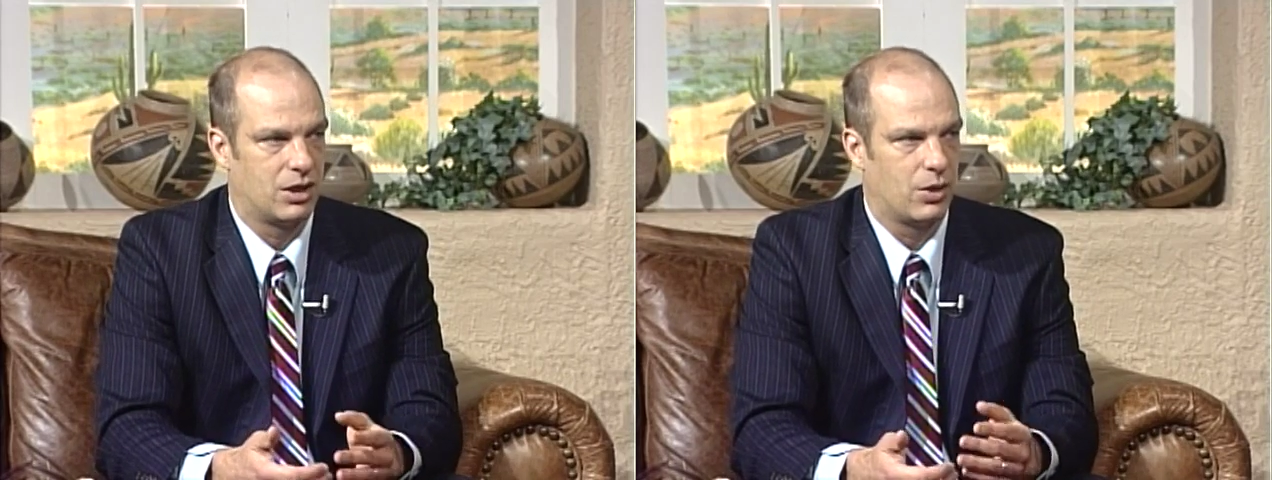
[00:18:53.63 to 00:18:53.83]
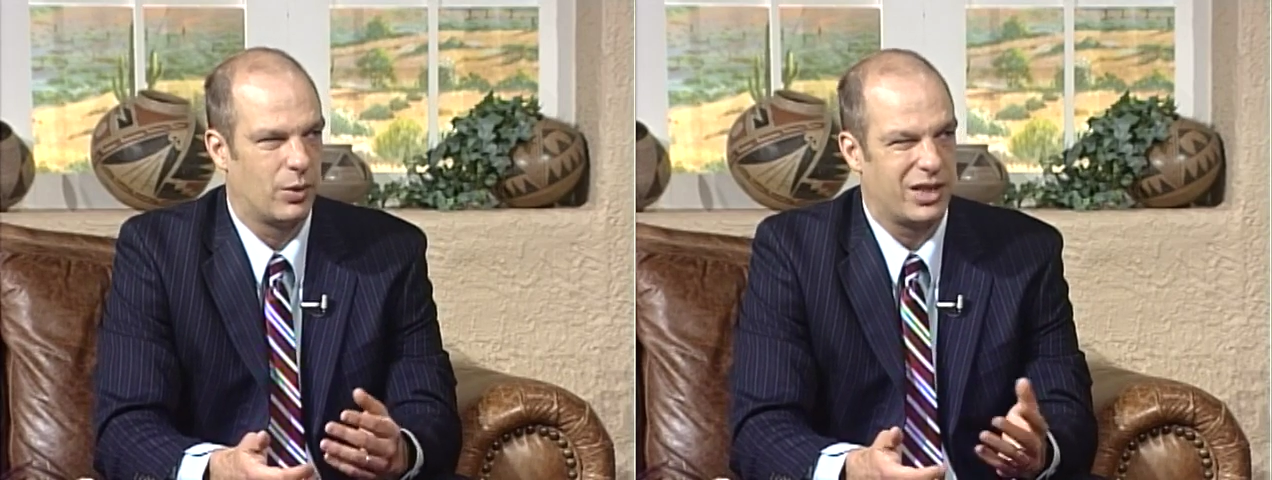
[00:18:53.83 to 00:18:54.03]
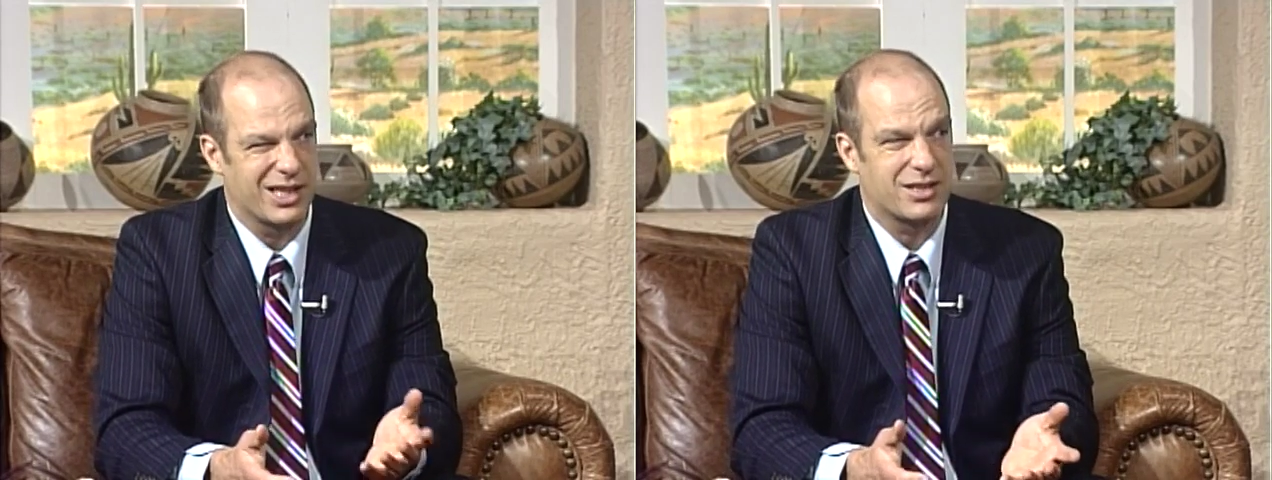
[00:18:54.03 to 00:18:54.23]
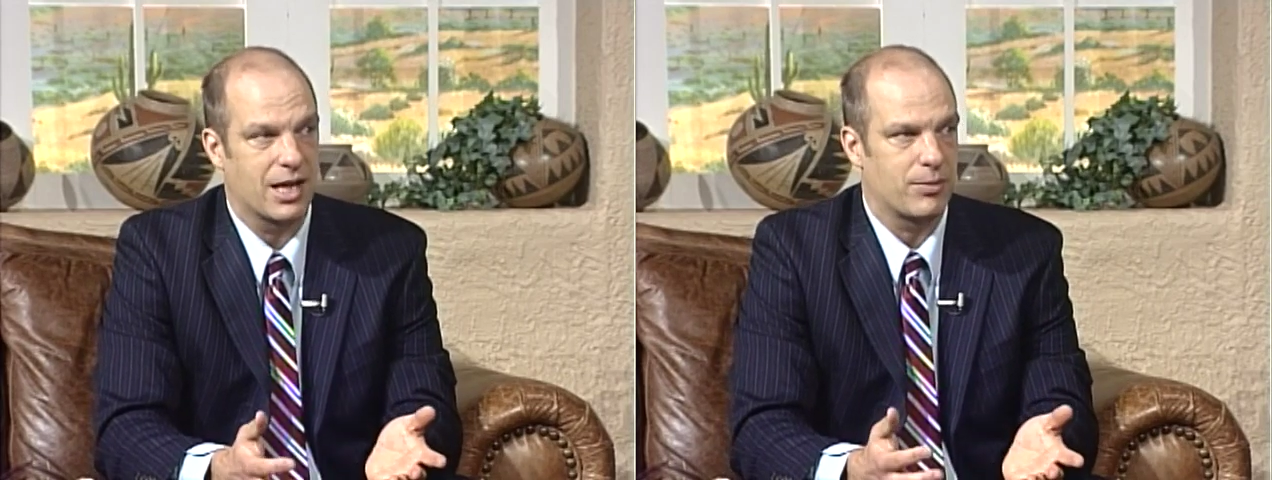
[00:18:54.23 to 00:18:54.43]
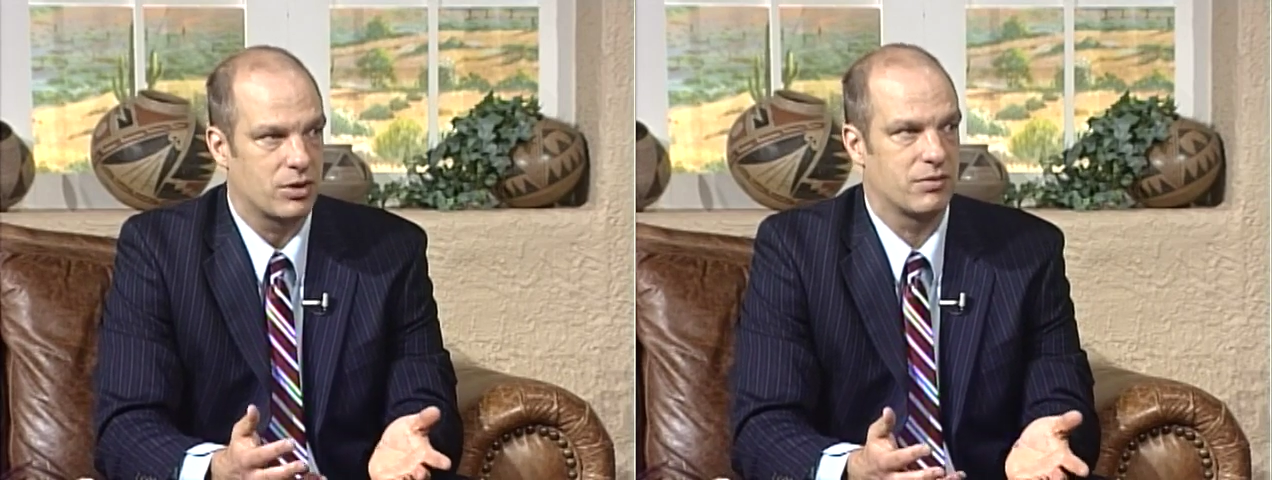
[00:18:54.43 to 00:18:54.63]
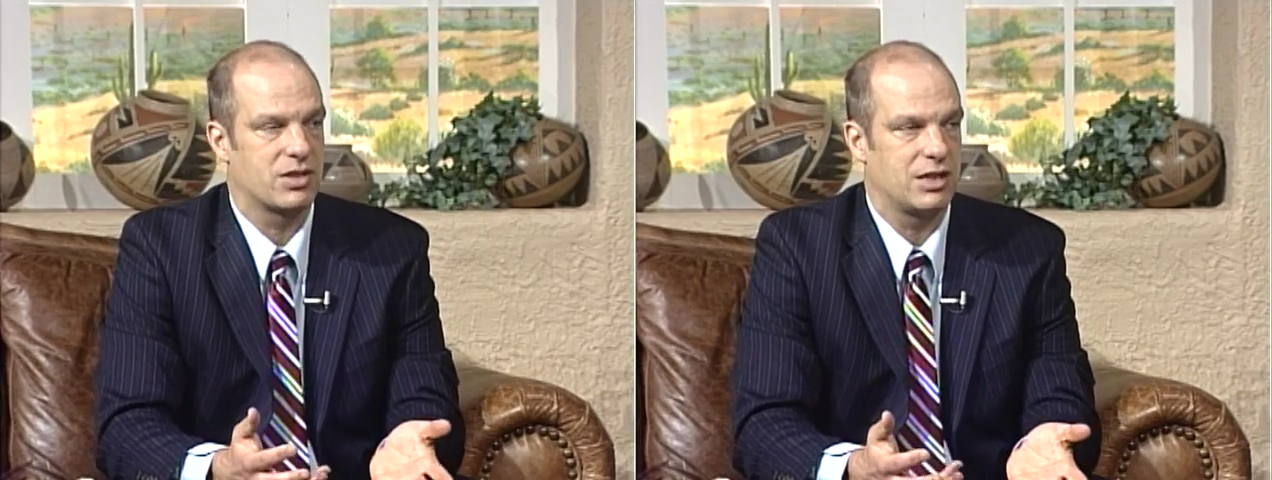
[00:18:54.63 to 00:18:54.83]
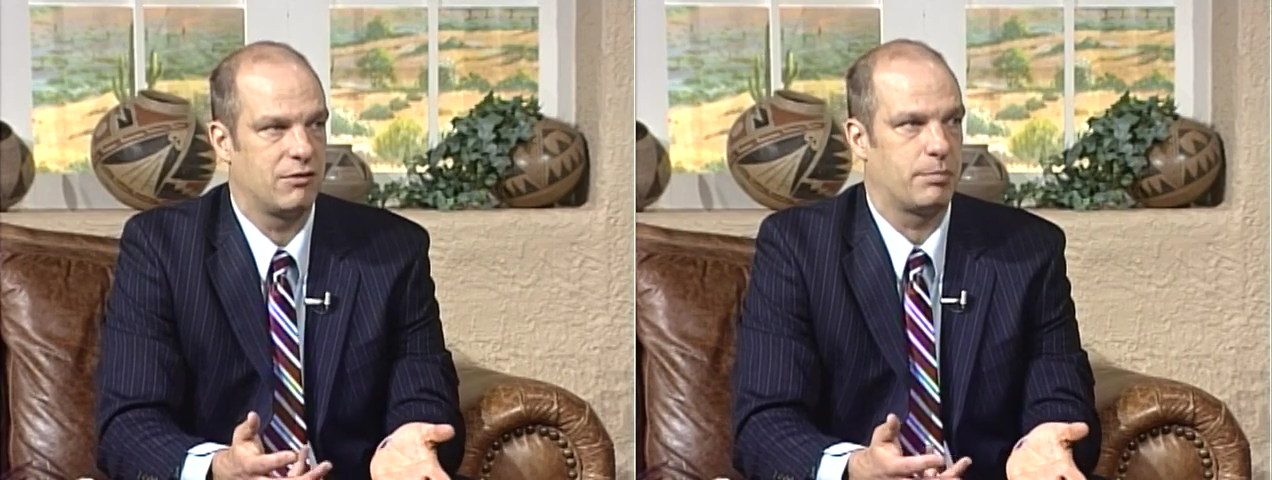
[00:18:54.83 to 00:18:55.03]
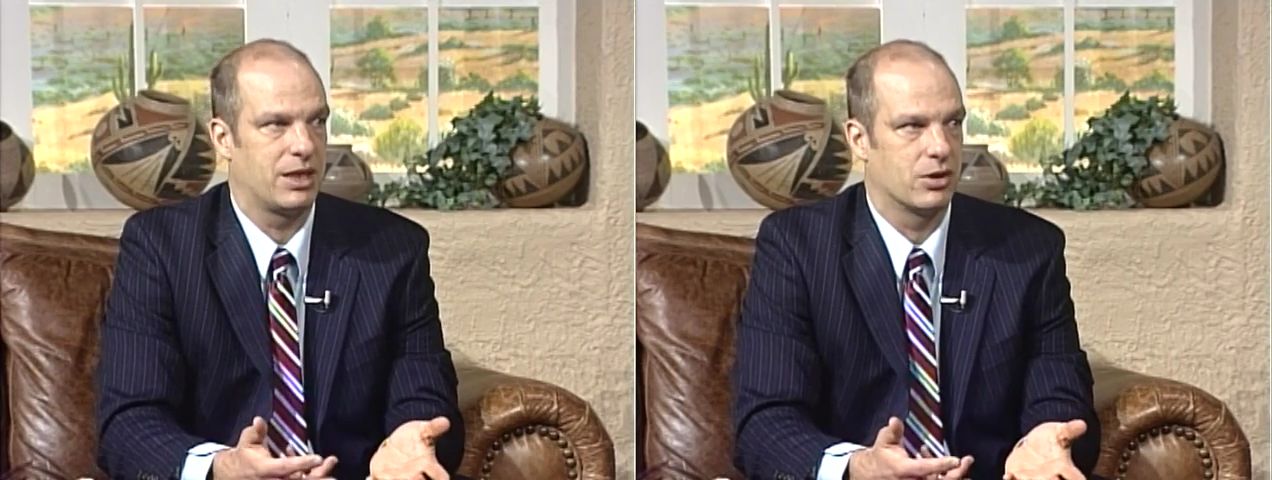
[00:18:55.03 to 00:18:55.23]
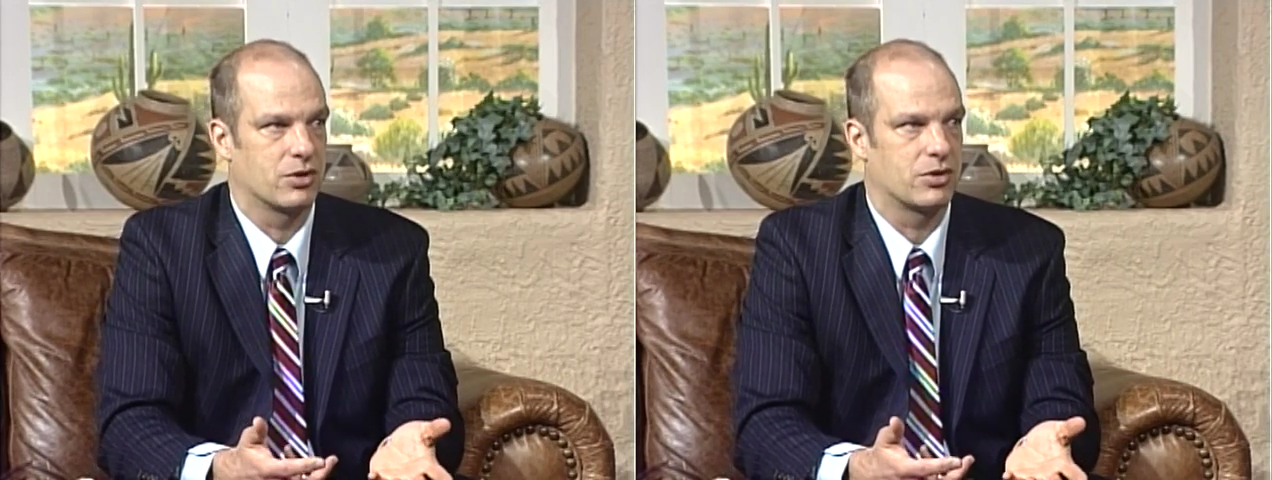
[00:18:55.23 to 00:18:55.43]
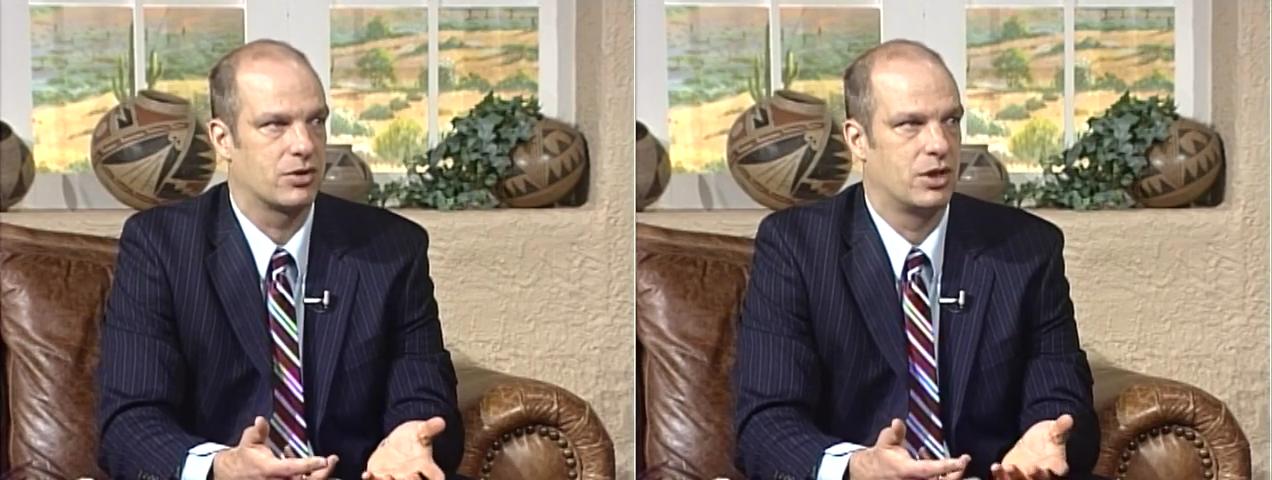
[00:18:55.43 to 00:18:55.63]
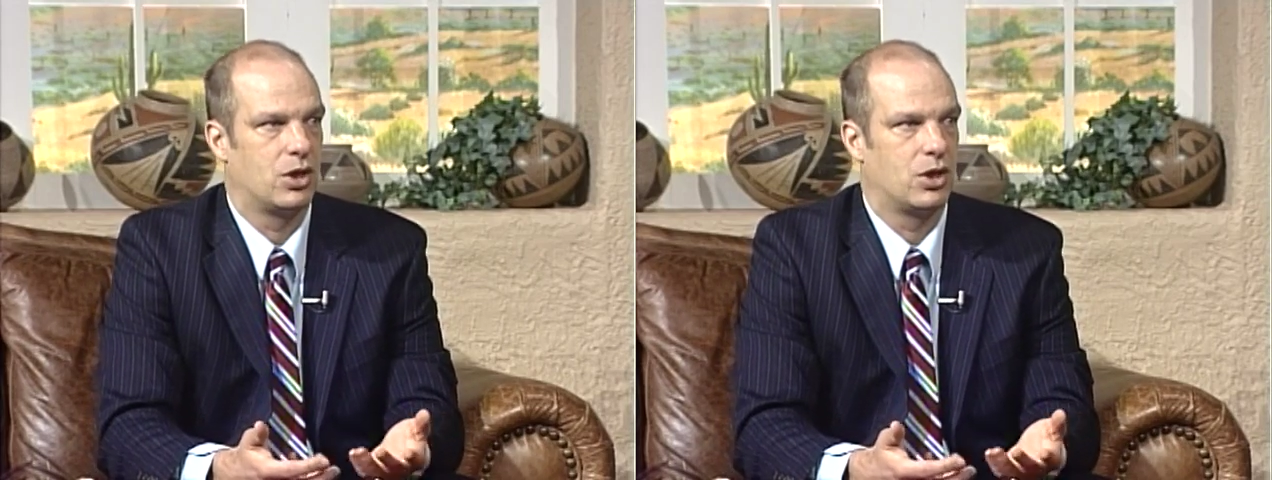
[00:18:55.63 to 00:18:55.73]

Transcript: with the exception of Steve Pierce,